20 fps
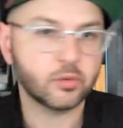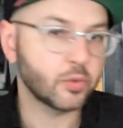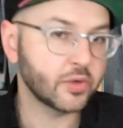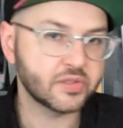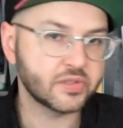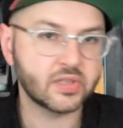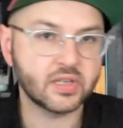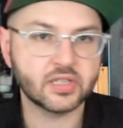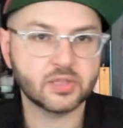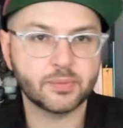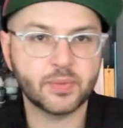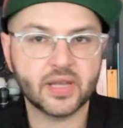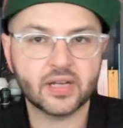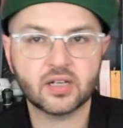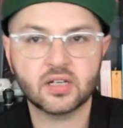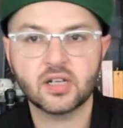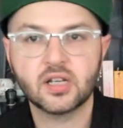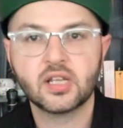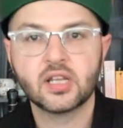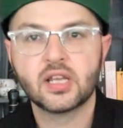Wednesday is
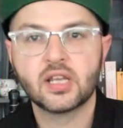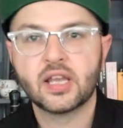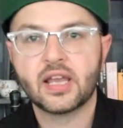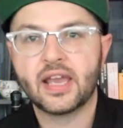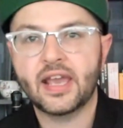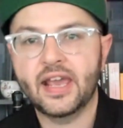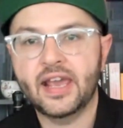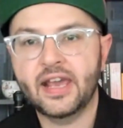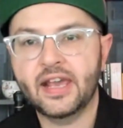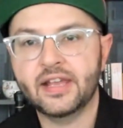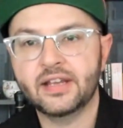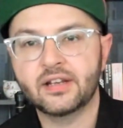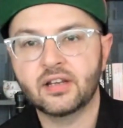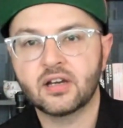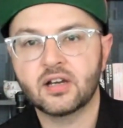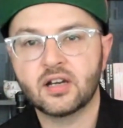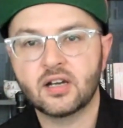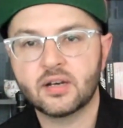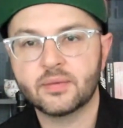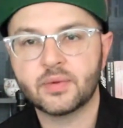better. And
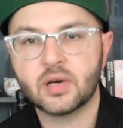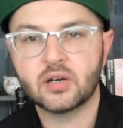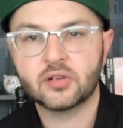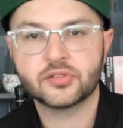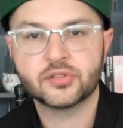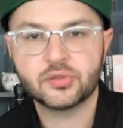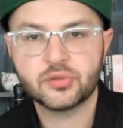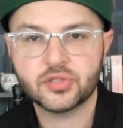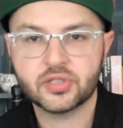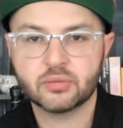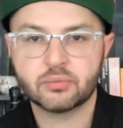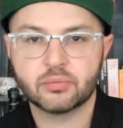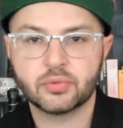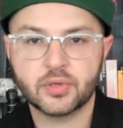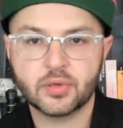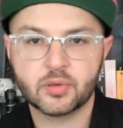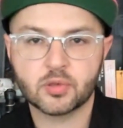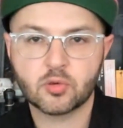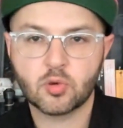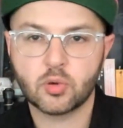I'll do some
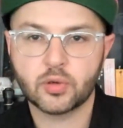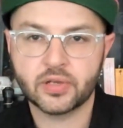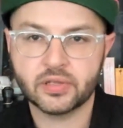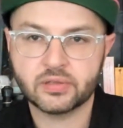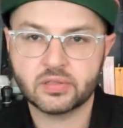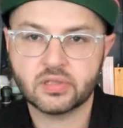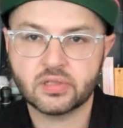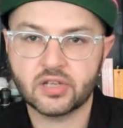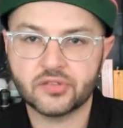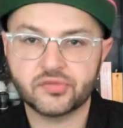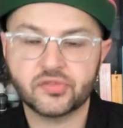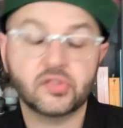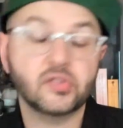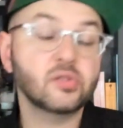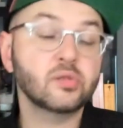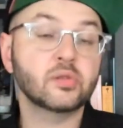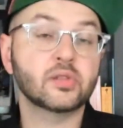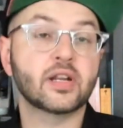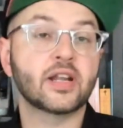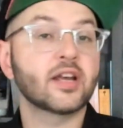pre-recorded stuff
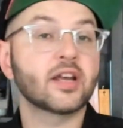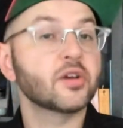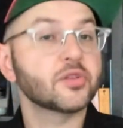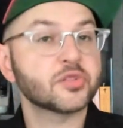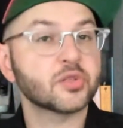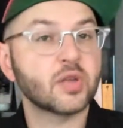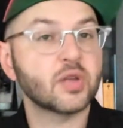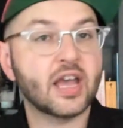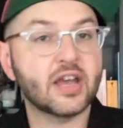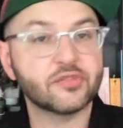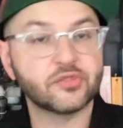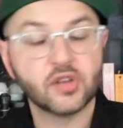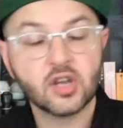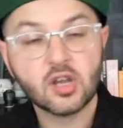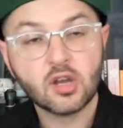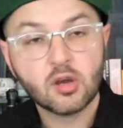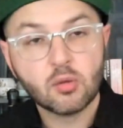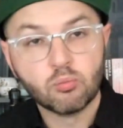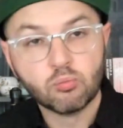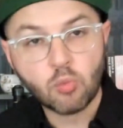too. And I also have
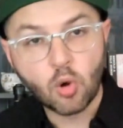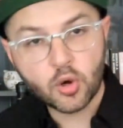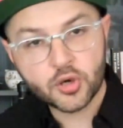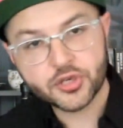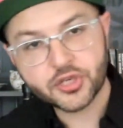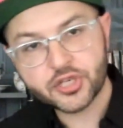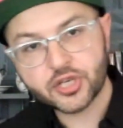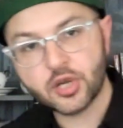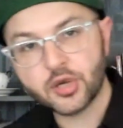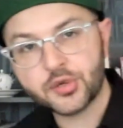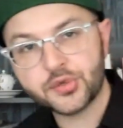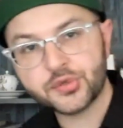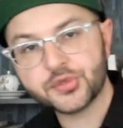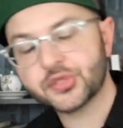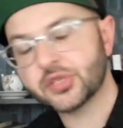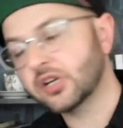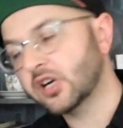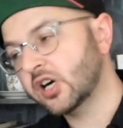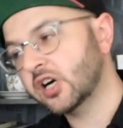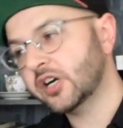more
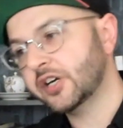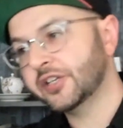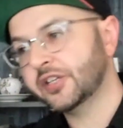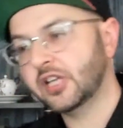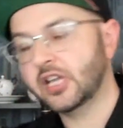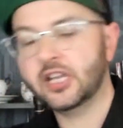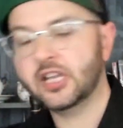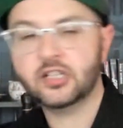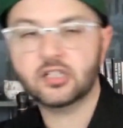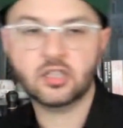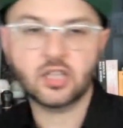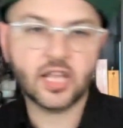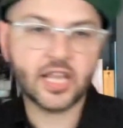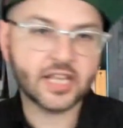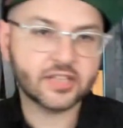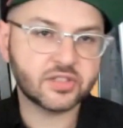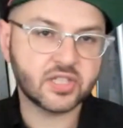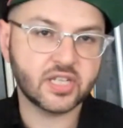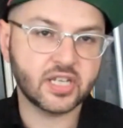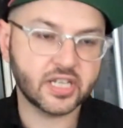shows on
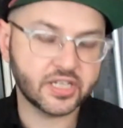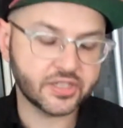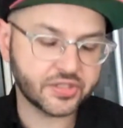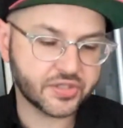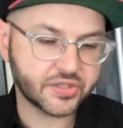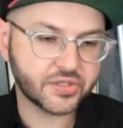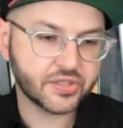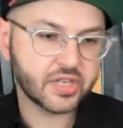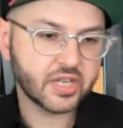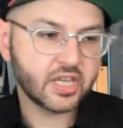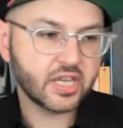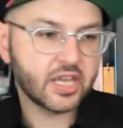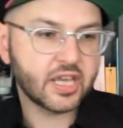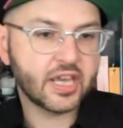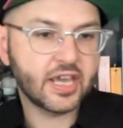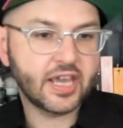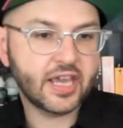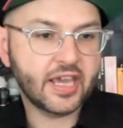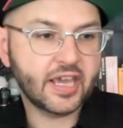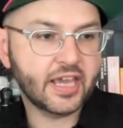Atlantis
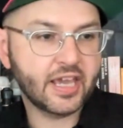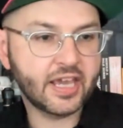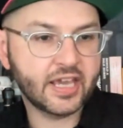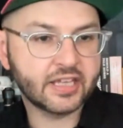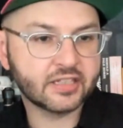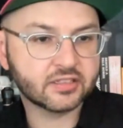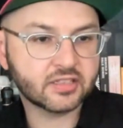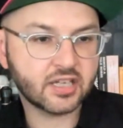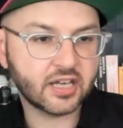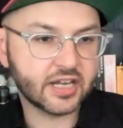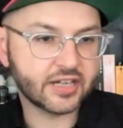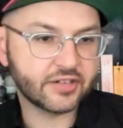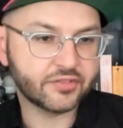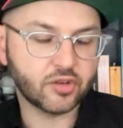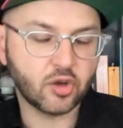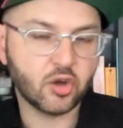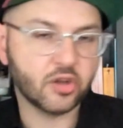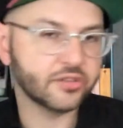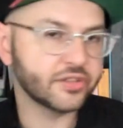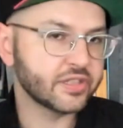and kind of
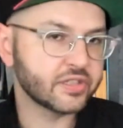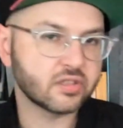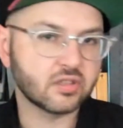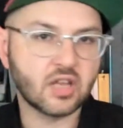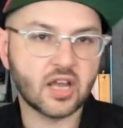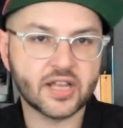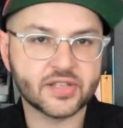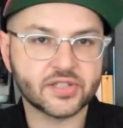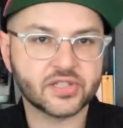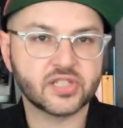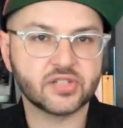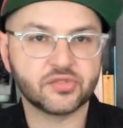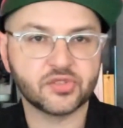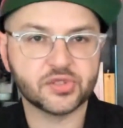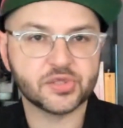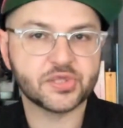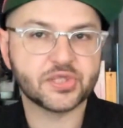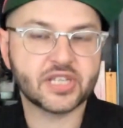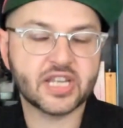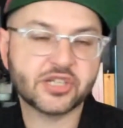all these lost
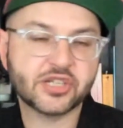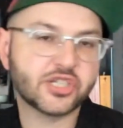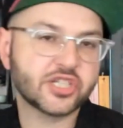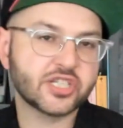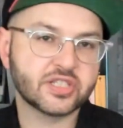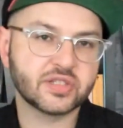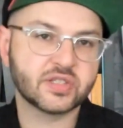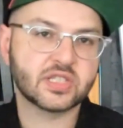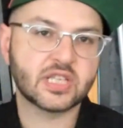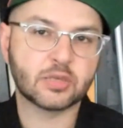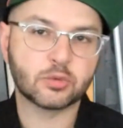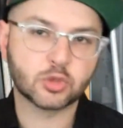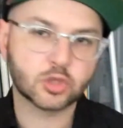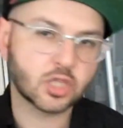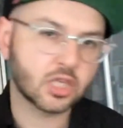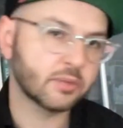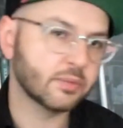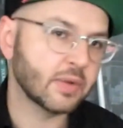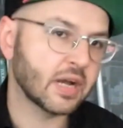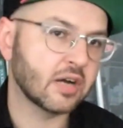civilizations that will
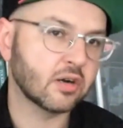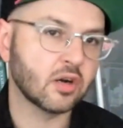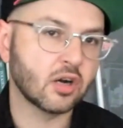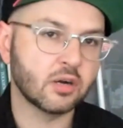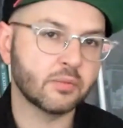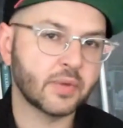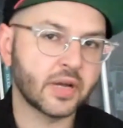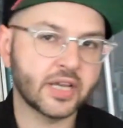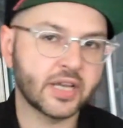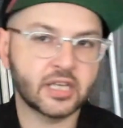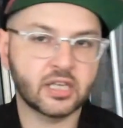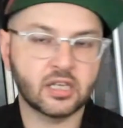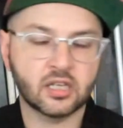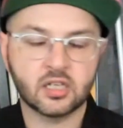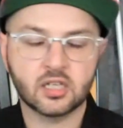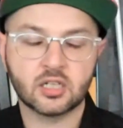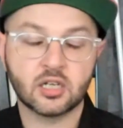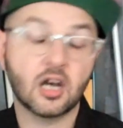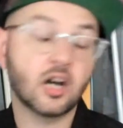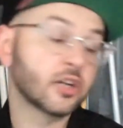come out on my
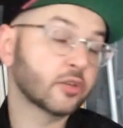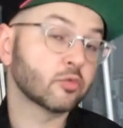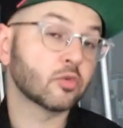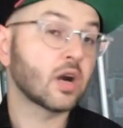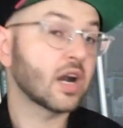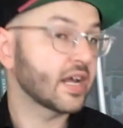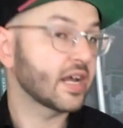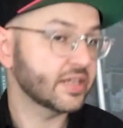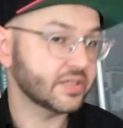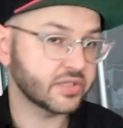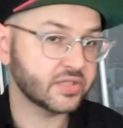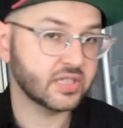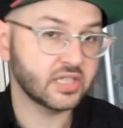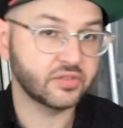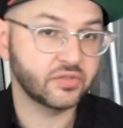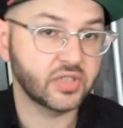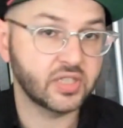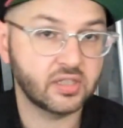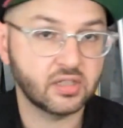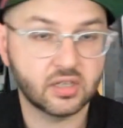on Rise
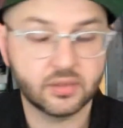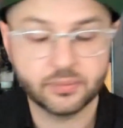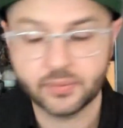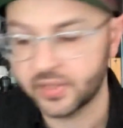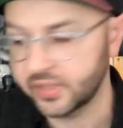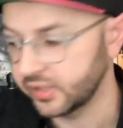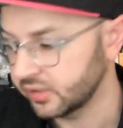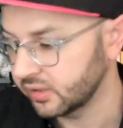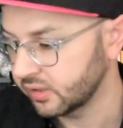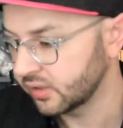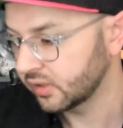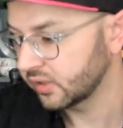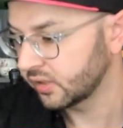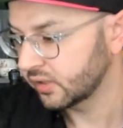TV on my